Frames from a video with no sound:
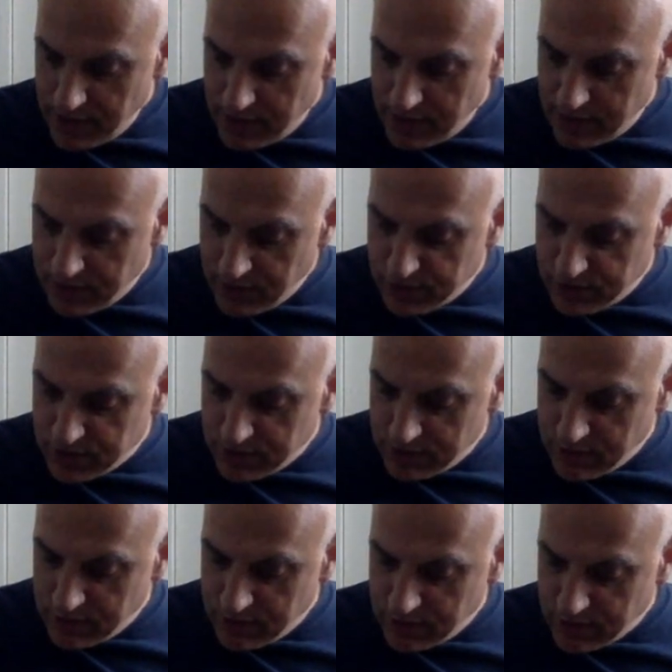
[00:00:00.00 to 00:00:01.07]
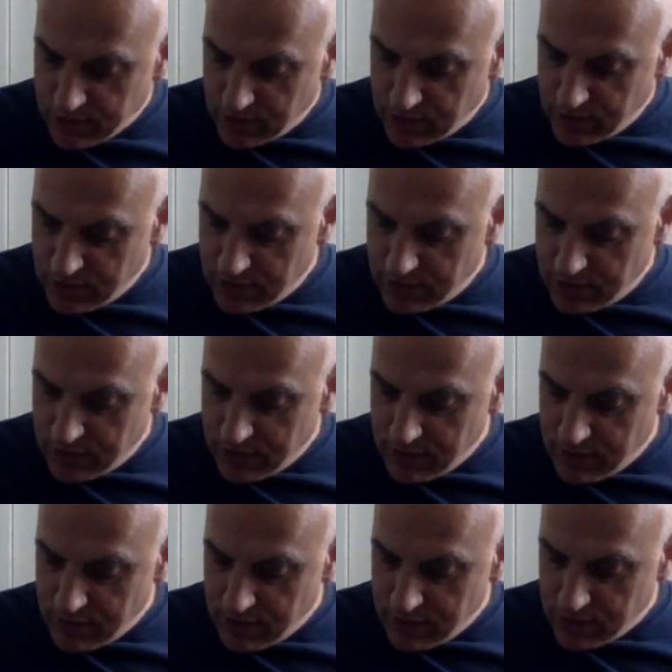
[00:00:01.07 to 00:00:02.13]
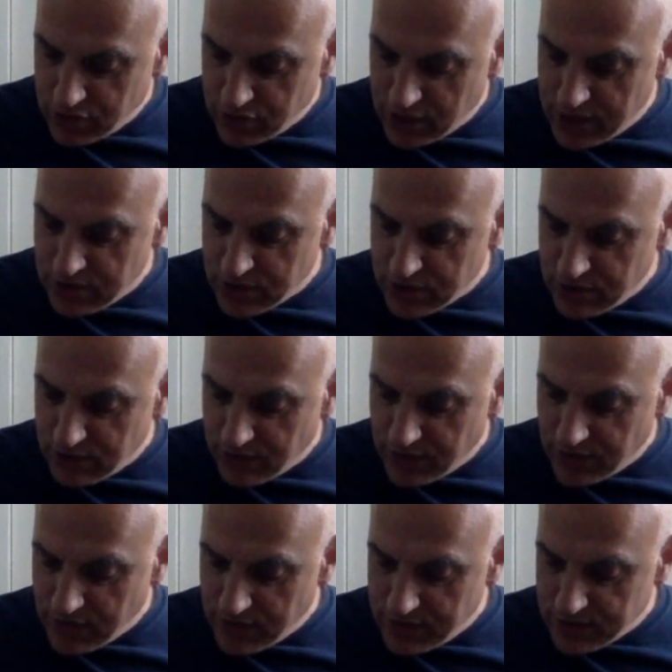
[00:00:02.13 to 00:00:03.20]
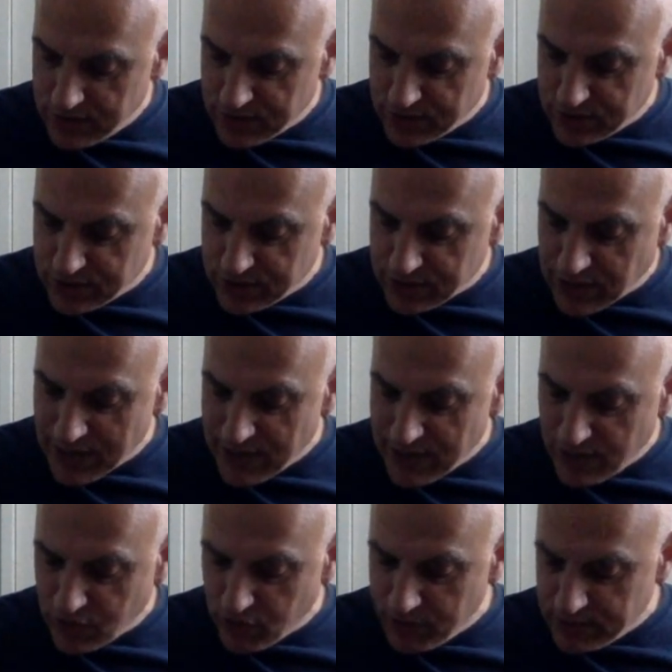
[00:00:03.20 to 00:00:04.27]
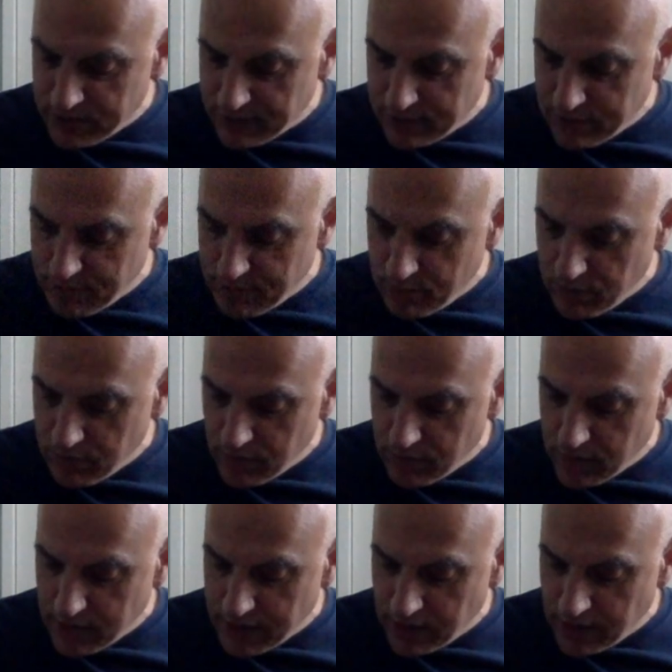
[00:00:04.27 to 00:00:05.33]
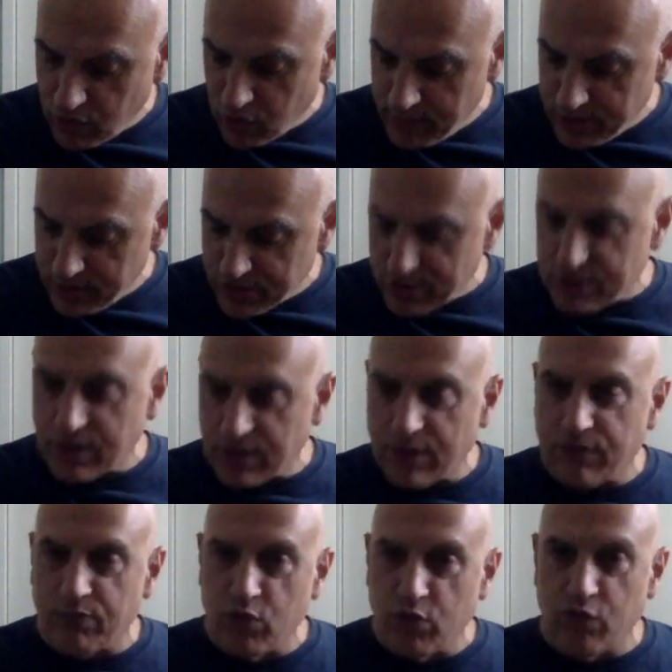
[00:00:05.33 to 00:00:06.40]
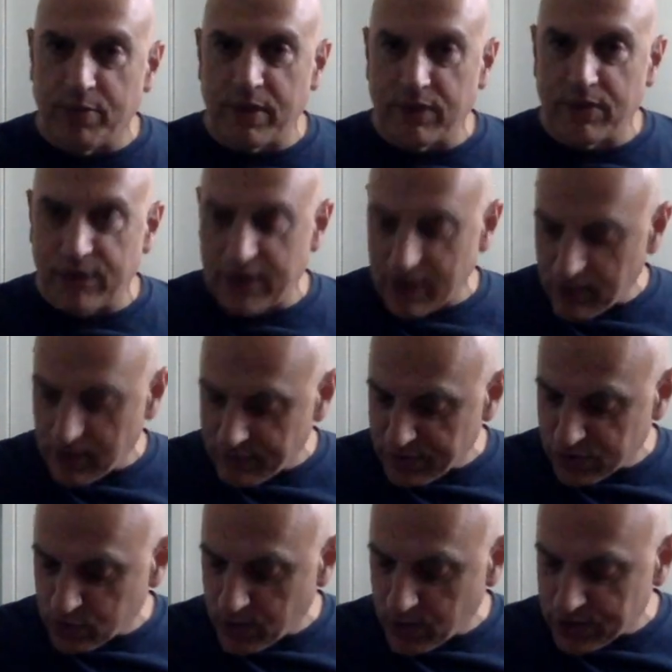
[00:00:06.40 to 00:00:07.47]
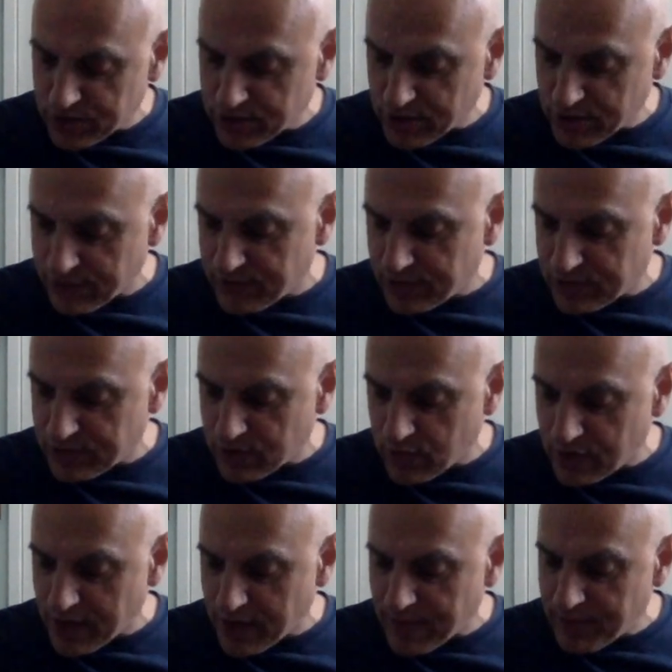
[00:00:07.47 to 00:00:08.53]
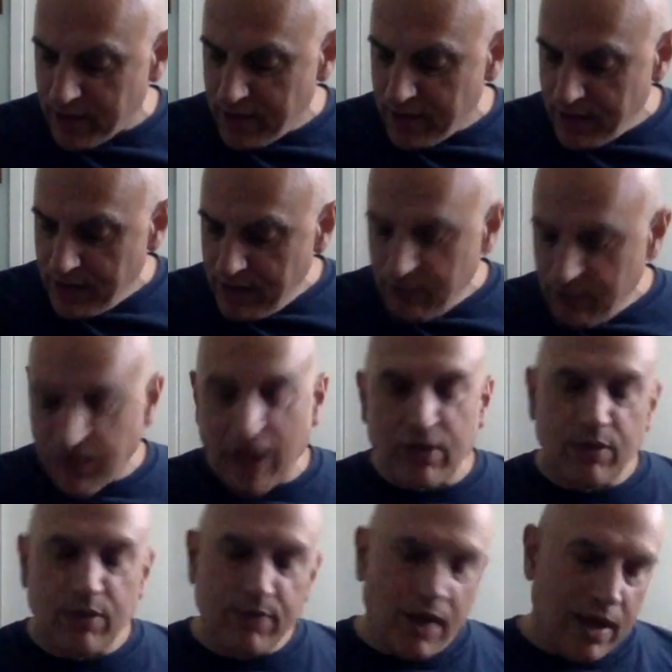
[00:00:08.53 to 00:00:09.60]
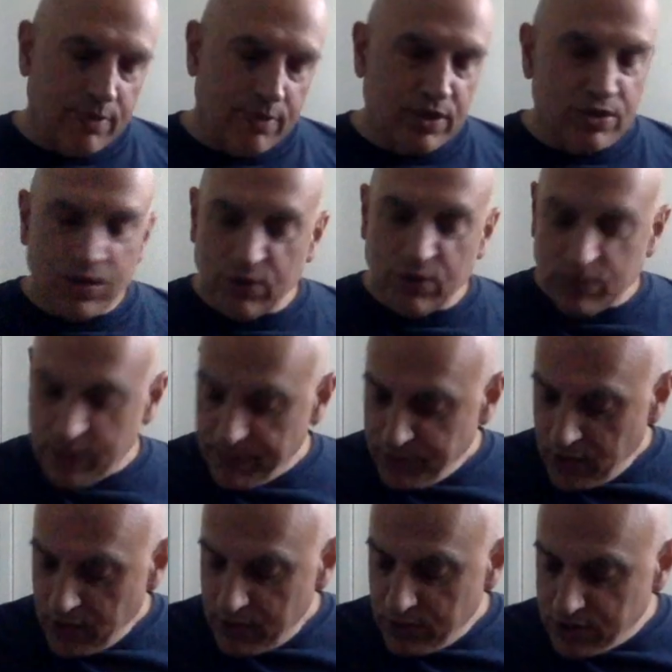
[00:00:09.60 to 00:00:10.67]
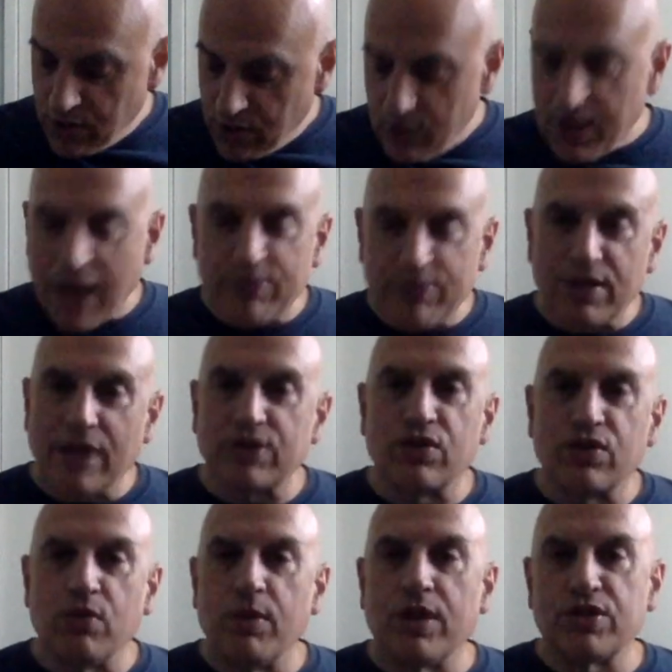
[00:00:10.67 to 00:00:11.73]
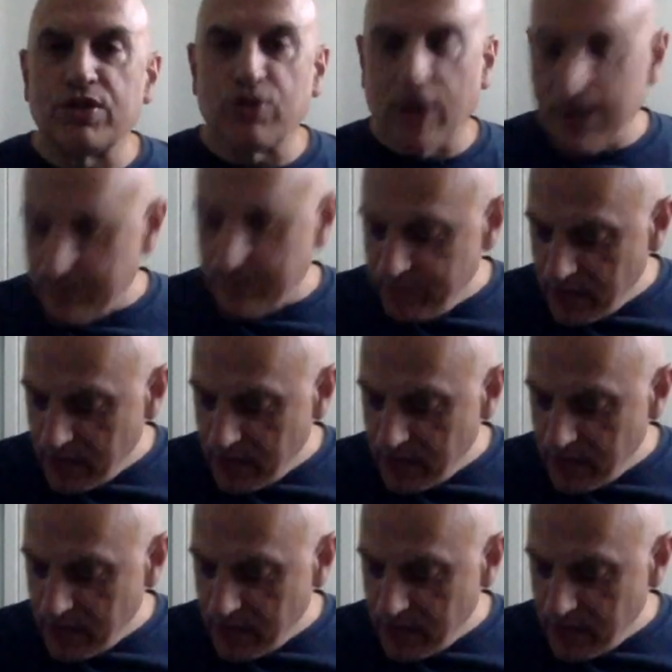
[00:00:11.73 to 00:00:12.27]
There's a good change in the various slight increments of movement of the switch, of the tone knob, volume knob, excuse me. The tone knob's not so much, right?